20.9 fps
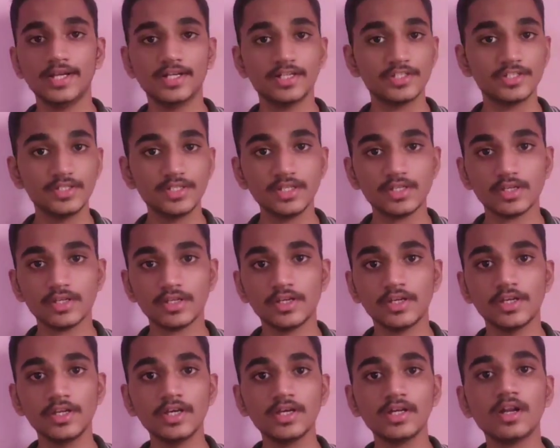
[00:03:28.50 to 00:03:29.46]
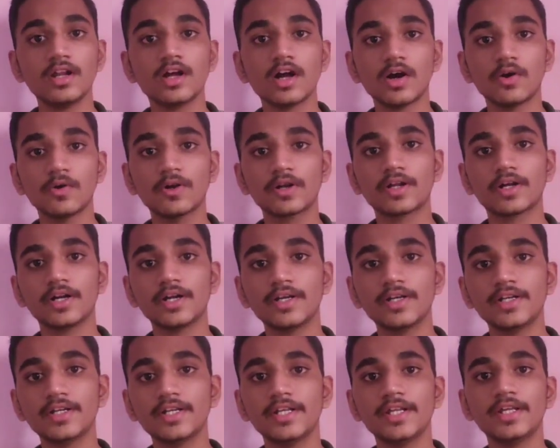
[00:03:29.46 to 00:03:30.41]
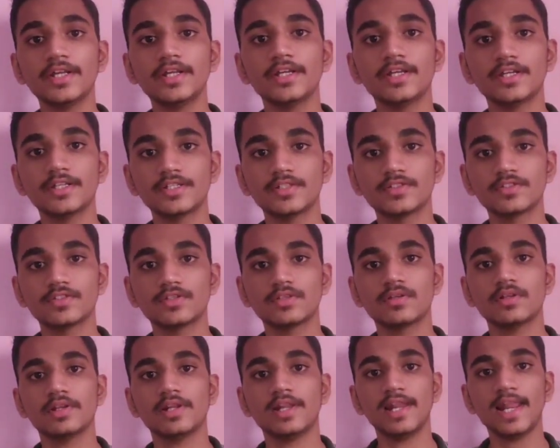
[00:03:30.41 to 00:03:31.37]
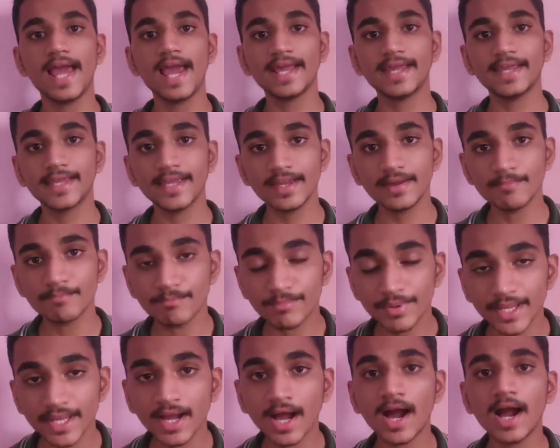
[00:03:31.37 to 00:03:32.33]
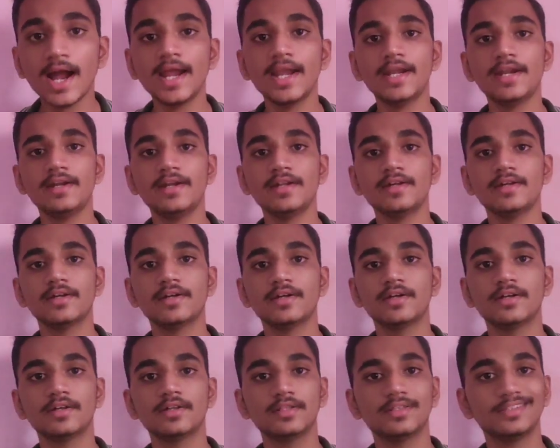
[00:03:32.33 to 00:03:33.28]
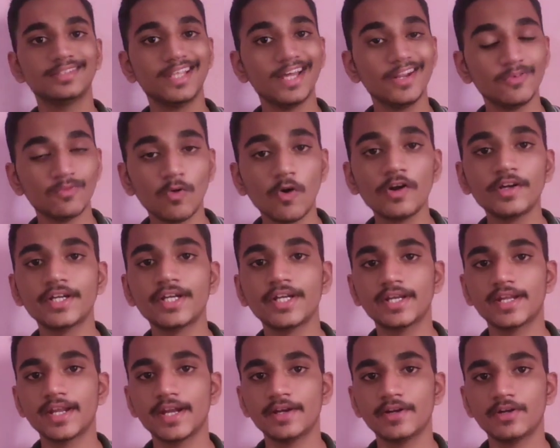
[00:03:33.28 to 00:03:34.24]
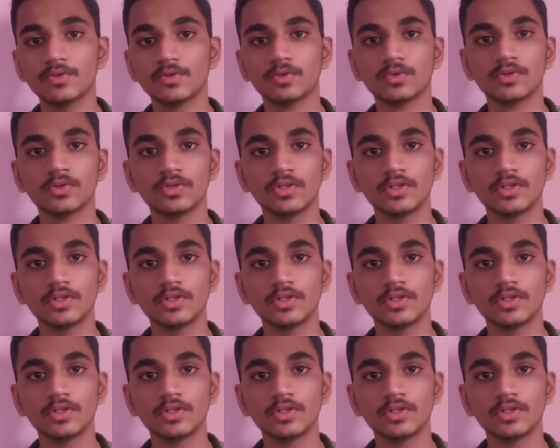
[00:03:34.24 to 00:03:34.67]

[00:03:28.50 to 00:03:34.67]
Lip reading: And see, here our country is lacking behind than what it can do.